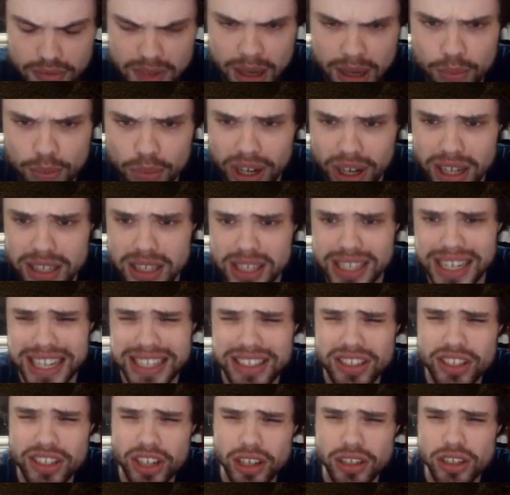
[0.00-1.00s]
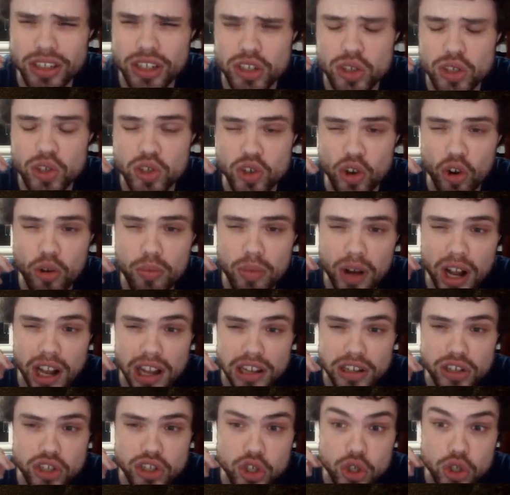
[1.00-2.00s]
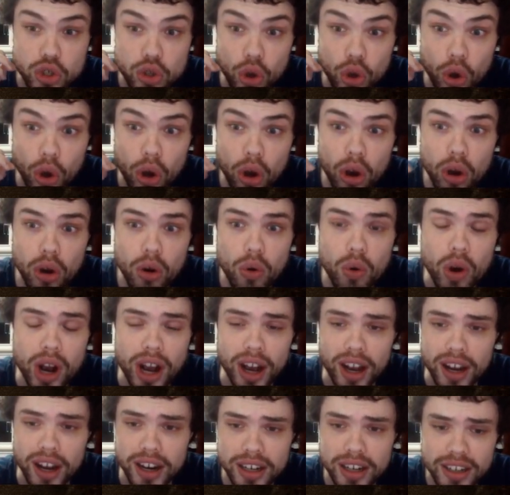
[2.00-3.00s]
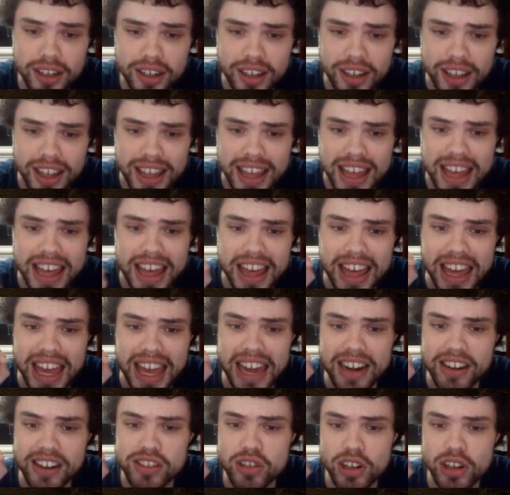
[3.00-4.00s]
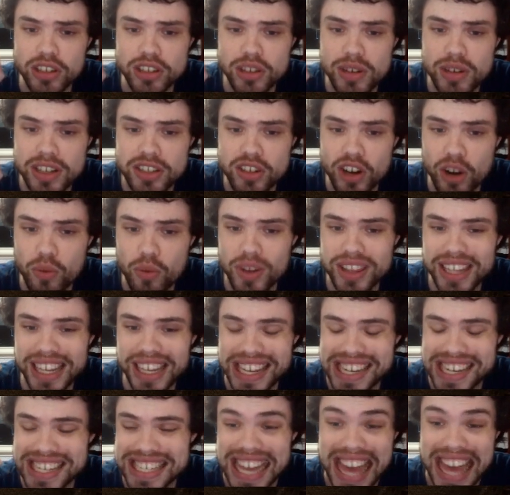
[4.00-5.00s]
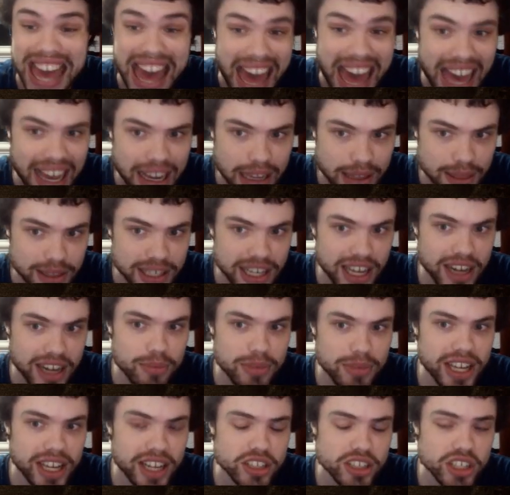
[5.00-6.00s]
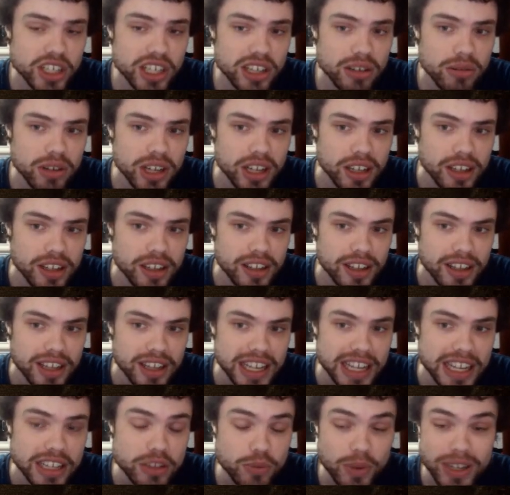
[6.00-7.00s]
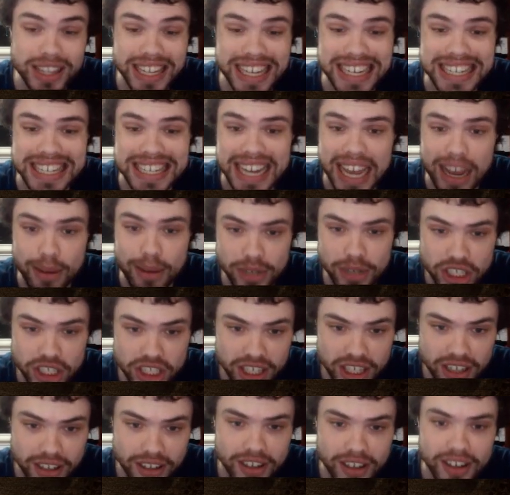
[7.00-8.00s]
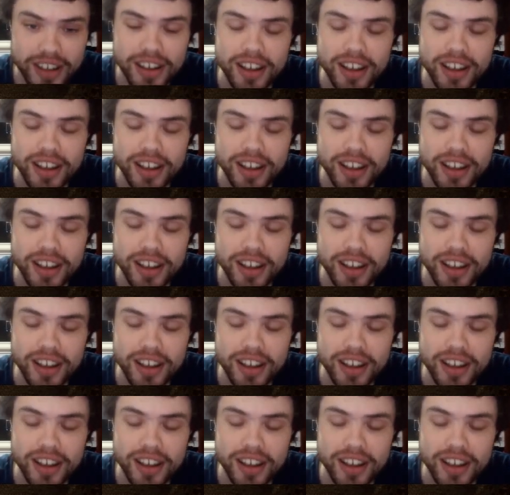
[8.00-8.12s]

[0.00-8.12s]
because it can start to snowball so hard. And it's not when they attack the enemy HQ, it's when they damage it.